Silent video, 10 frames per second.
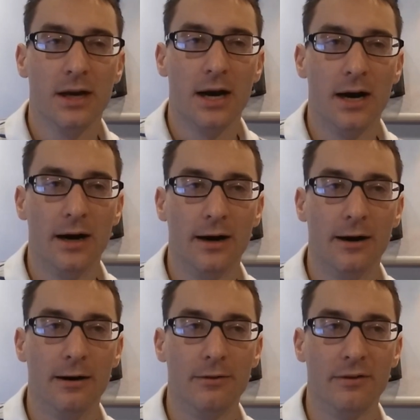
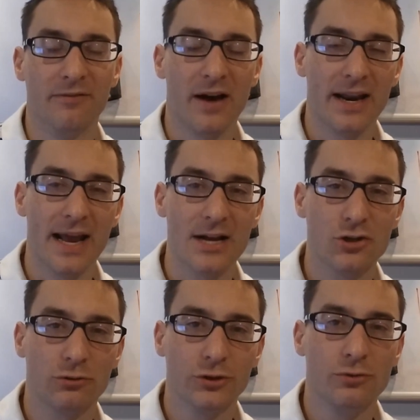the
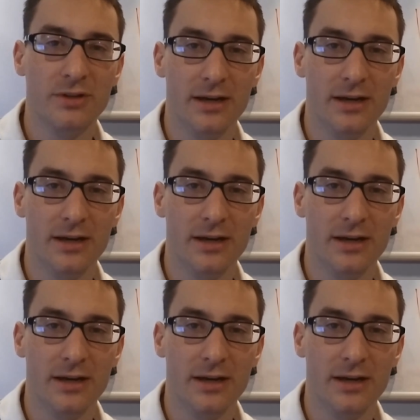financial due